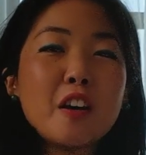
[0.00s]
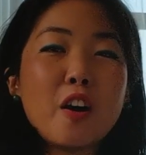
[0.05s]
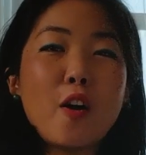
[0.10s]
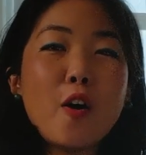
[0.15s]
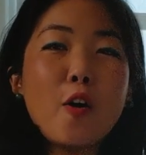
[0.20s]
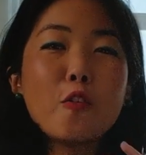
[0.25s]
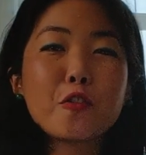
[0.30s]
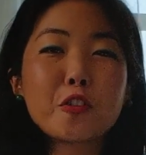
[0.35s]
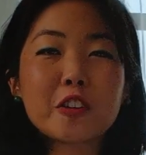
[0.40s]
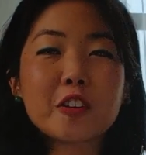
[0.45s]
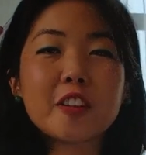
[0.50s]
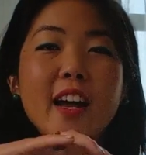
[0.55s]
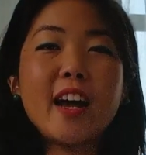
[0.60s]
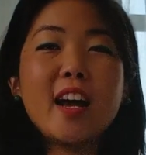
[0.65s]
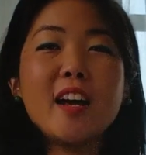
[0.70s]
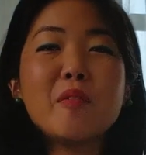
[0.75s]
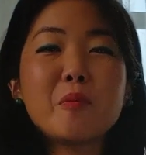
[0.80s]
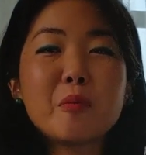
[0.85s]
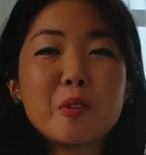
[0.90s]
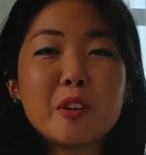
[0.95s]

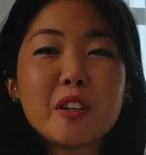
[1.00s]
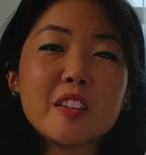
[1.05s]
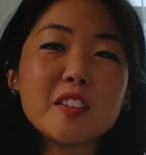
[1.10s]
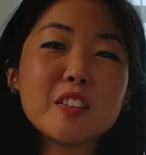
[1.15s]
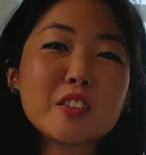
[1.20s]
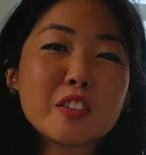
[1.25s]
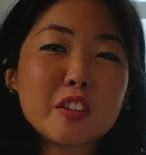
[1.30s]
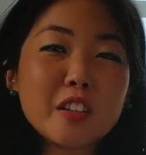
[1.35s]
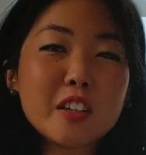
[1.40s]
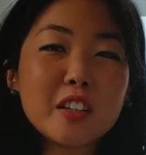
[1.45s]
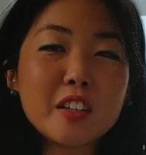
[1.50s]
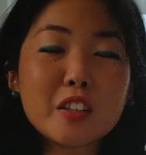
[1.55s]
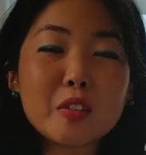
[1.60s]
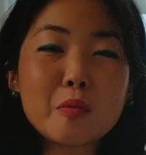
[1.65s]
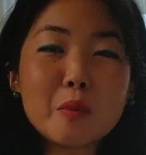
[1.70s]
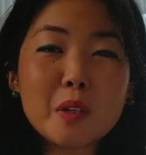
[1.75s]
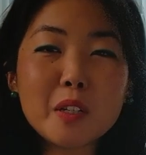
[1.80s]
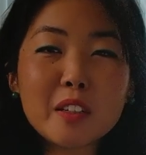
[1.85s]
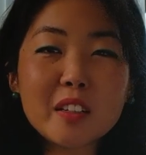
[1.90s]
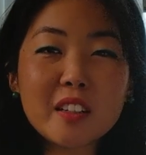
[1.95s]
overlap with certain
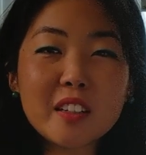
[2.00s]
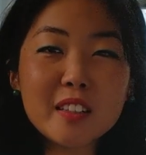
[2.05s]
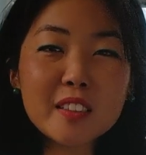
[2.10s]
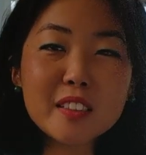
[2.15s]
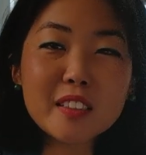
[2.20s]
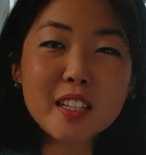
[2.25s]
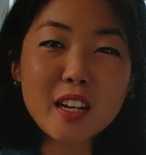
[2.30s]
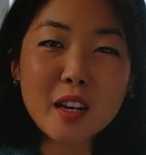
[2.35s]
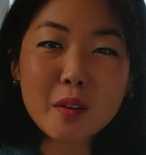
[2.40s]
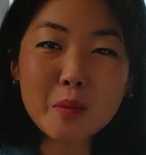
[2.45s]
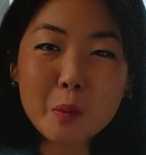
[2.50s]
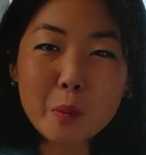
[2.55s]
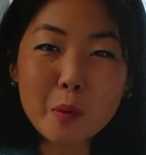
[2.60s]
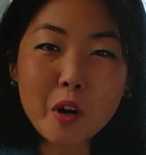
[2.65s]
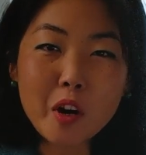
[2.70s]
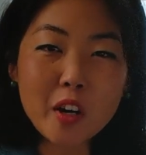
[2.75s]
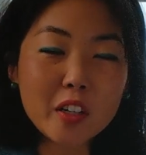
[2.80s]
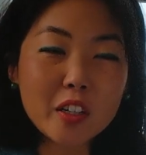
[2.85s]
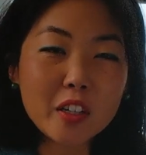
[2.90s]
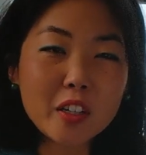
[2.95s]
communities that I'm a
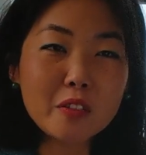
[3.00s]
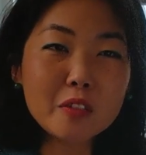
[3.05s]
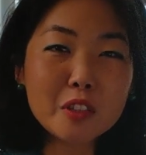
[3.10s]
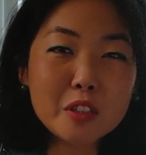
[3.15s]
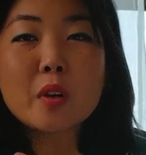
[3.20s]
part of.